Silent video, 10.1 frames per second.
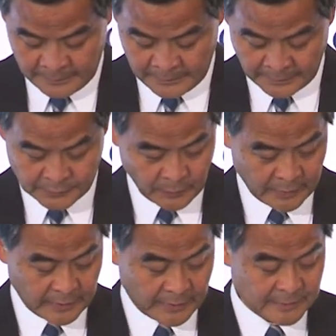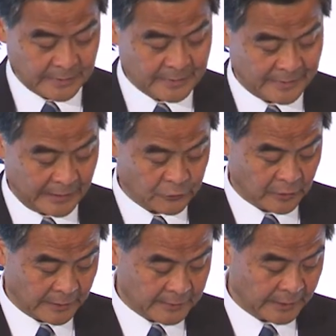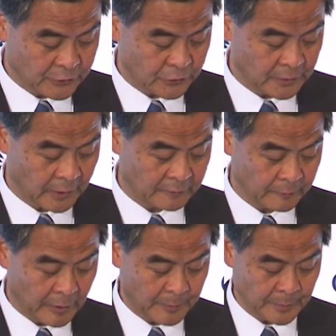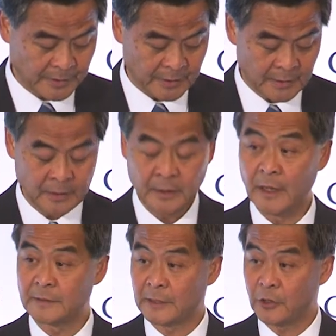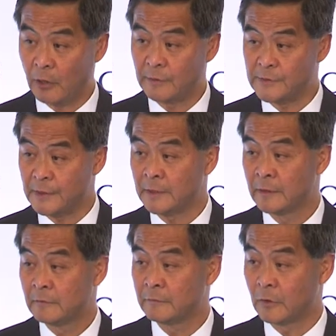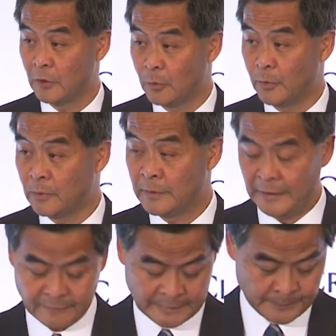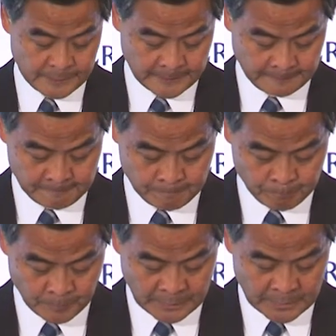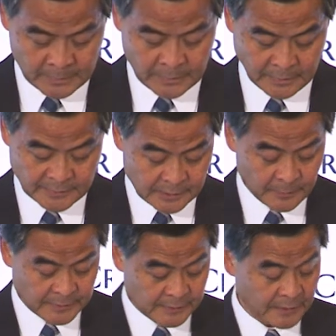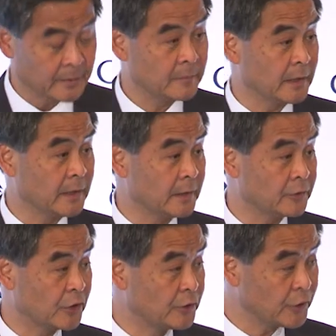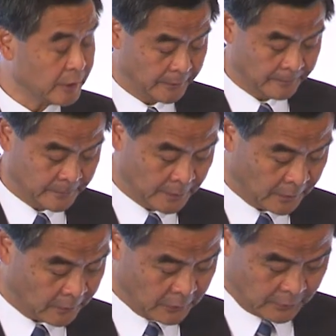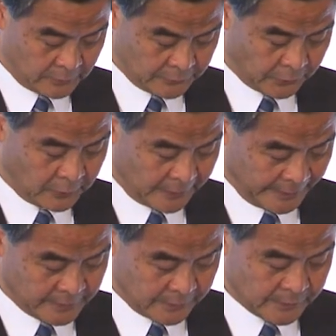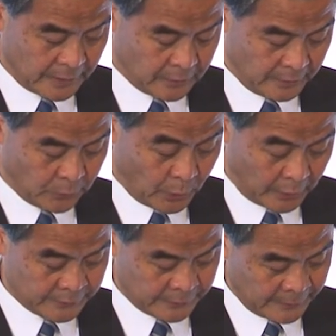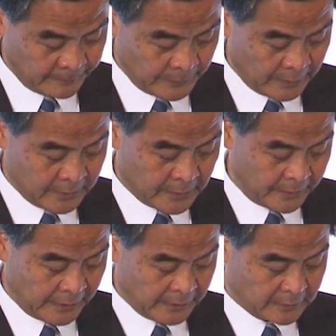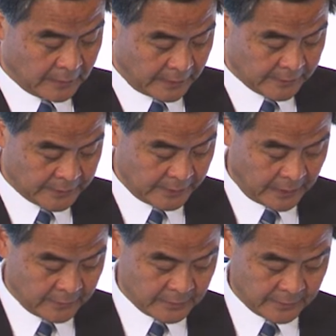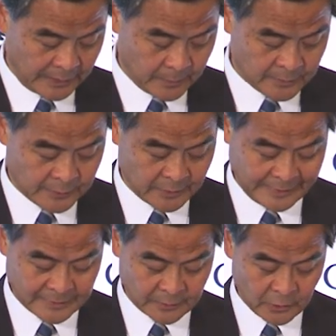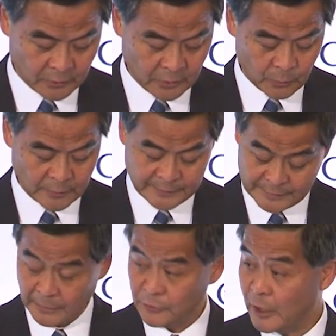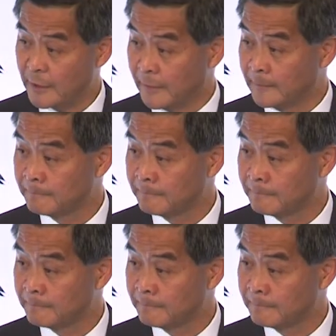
as well as the internationalization of the renminbi as a currency for global investment. A similar scheme, the Shenzhen Hong Kong Stock Connect, is now in the works, and that underlines the other developments connecting Hong Kong with southern China.